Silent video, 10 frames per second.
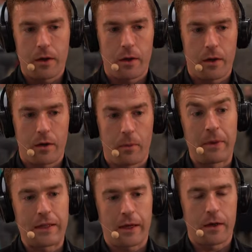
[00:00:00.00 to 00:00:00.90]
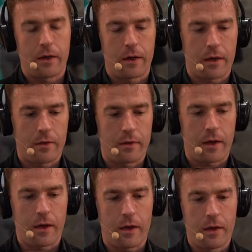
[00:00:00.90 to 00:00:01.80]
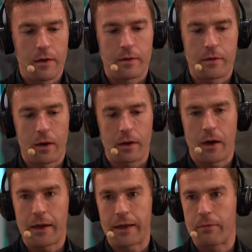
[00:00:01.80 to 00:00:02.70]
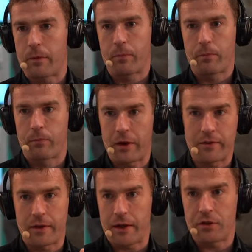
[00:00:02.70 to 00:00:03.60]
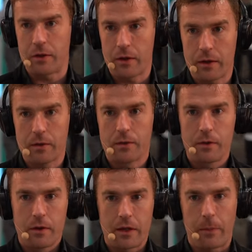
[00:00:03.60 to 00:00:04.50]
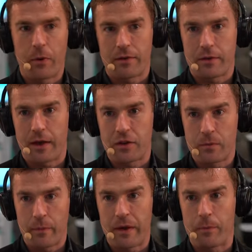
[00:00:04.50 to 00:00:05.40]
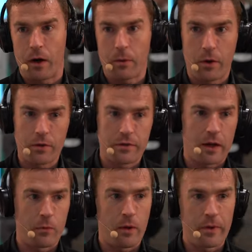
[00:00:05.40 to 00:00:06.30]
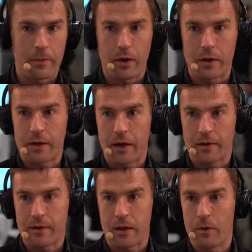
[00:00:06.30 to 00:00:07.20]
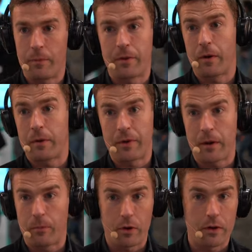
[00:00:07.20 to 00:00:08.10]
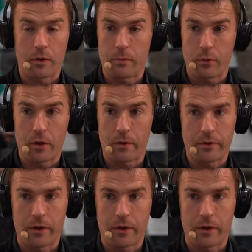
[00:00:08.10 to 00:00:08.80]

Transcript: Uh, or media, I guess. Uh, so like I gave a presentation earlier. That presentation will be a blog post and it will be a podcast and it will be probably be a booklet or a book over